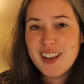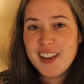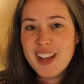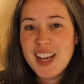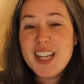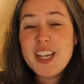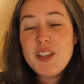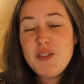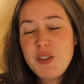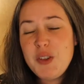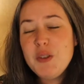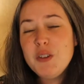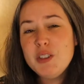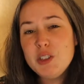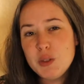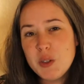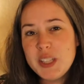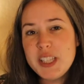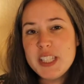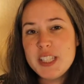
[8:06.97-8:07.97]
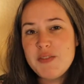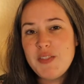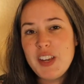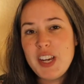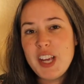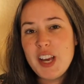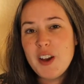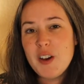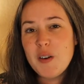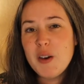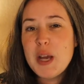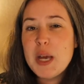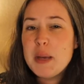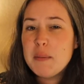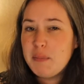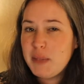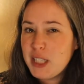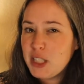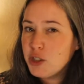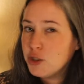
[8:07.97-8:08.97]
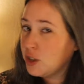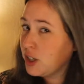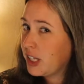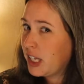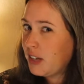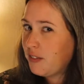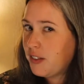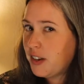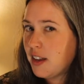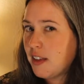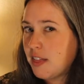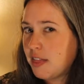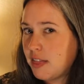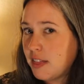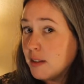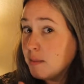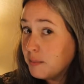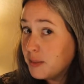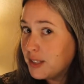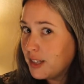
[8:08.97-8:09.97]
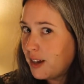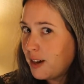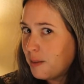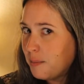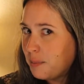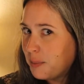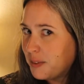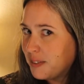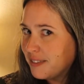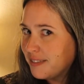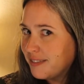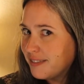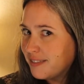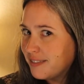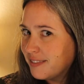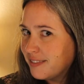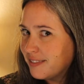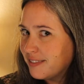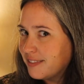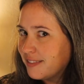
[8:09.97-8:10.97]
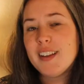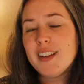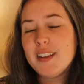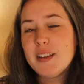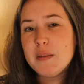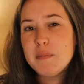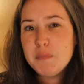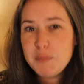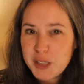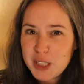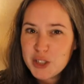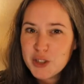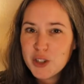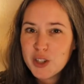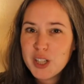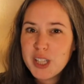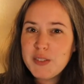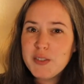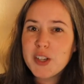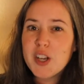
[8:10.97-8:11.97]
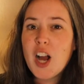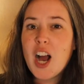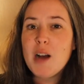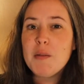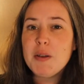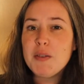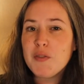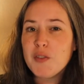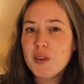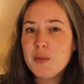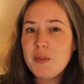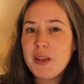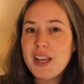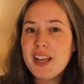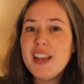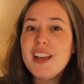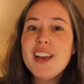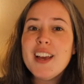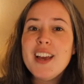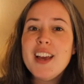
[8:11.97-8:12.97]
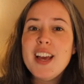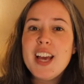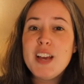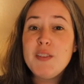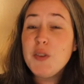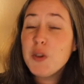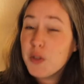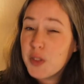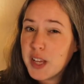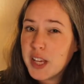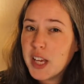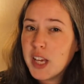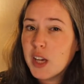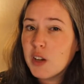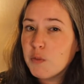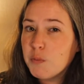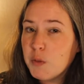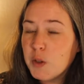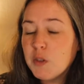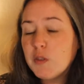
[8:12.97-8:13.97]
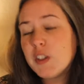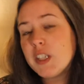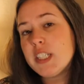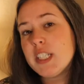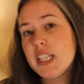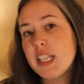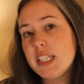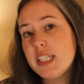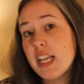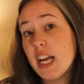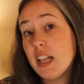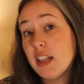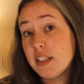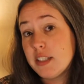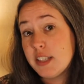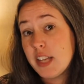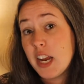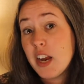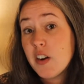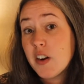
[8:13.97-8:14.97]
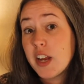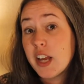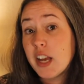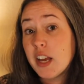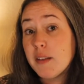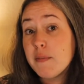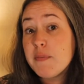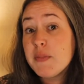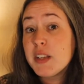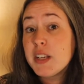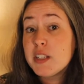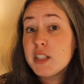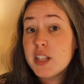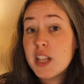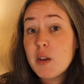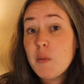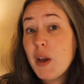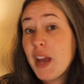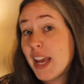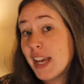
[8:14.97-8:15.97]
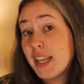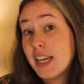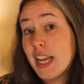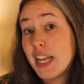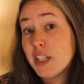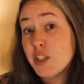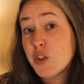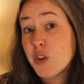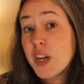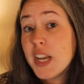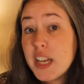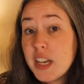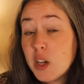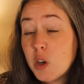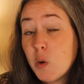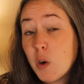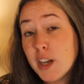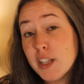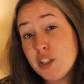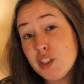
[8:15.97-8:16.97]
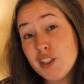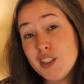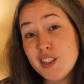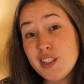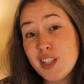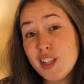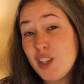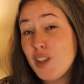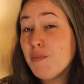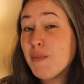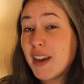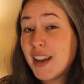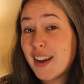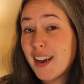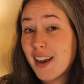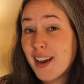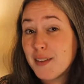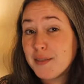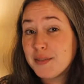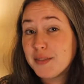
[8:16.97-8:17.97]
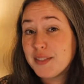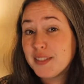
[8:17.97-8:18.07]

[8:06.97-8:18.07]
And if you enjoyed this video, be sure to give it a thumbs up. Be sure to leave a comment for me if you're thinking of moving to the Dallas area, so that way I can answer any questions that you might have.